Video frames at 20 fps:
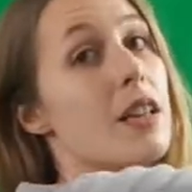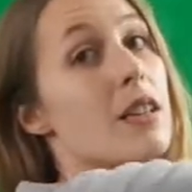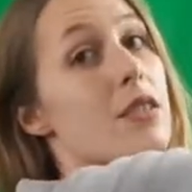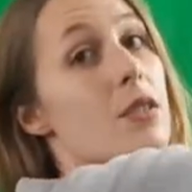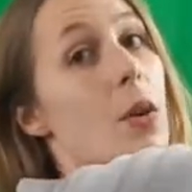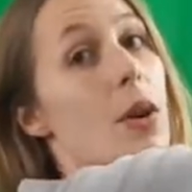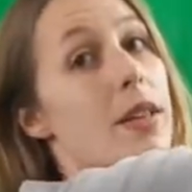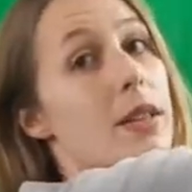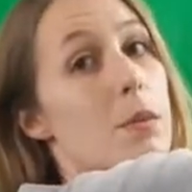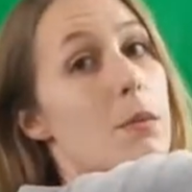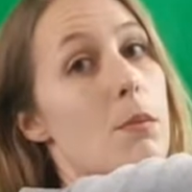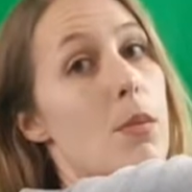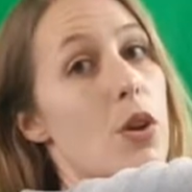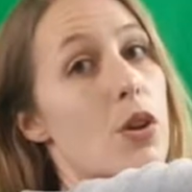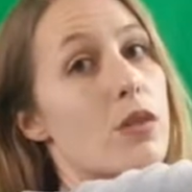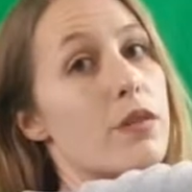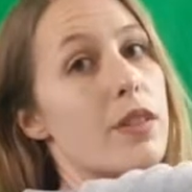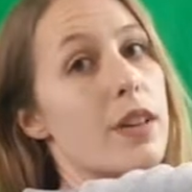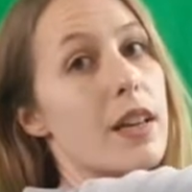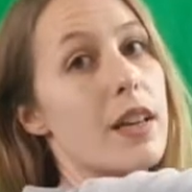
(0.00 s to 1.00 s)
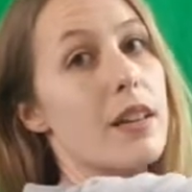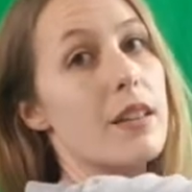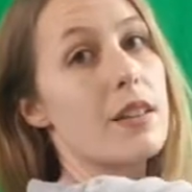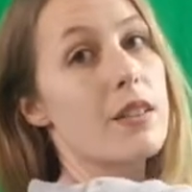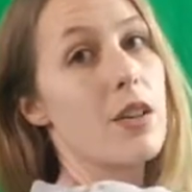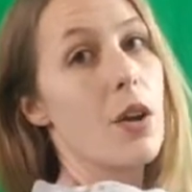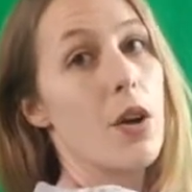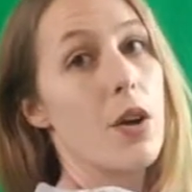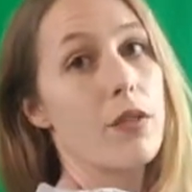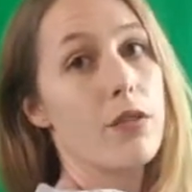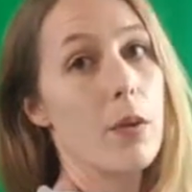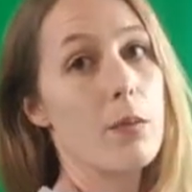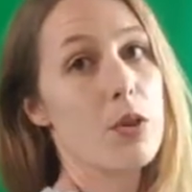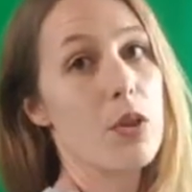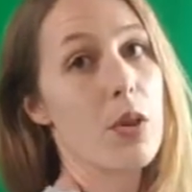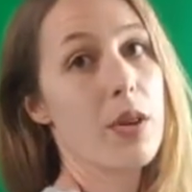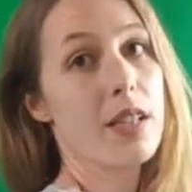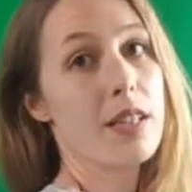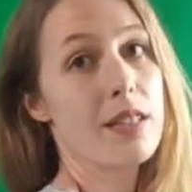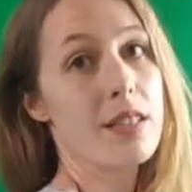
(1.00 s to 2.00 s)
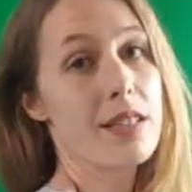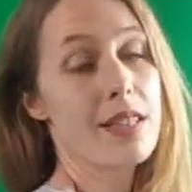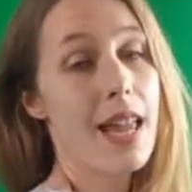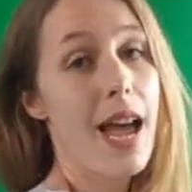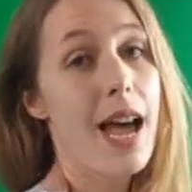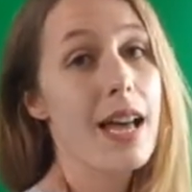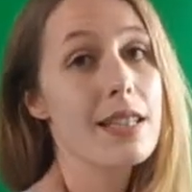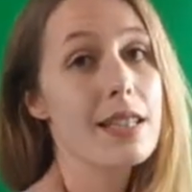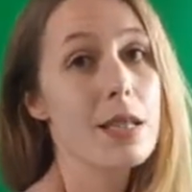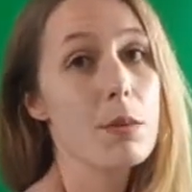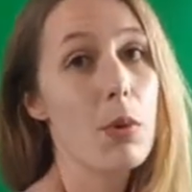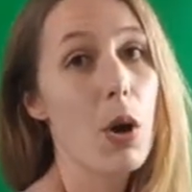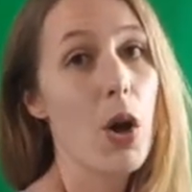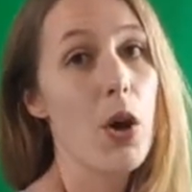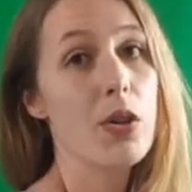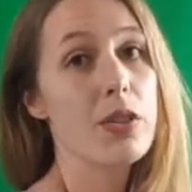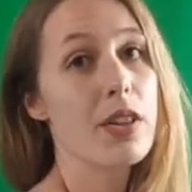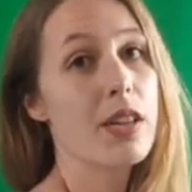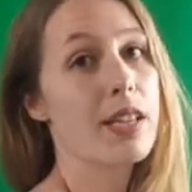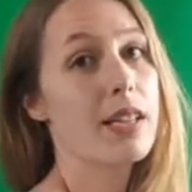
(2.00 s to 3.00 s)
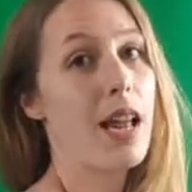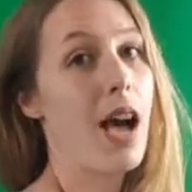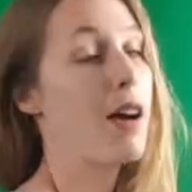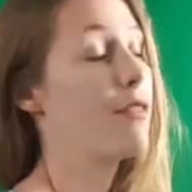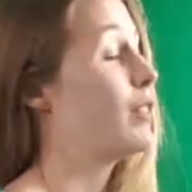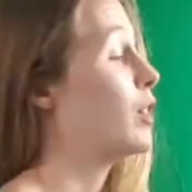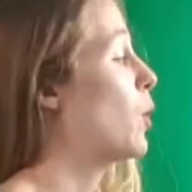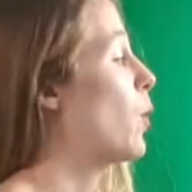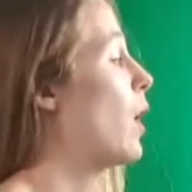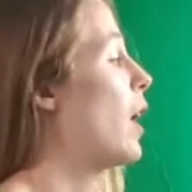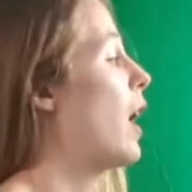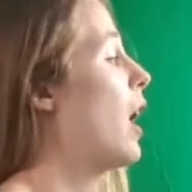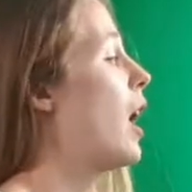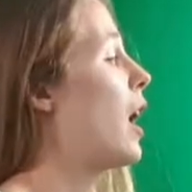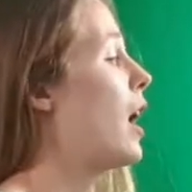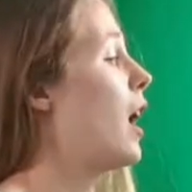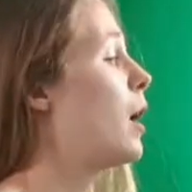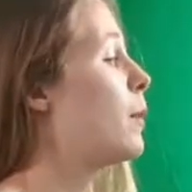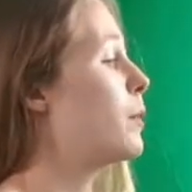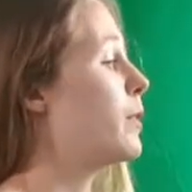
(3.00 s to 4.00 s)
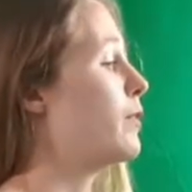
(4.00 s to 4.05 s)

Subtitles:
So I can move it, so if I'm doing a standing pose I can have it quite high up,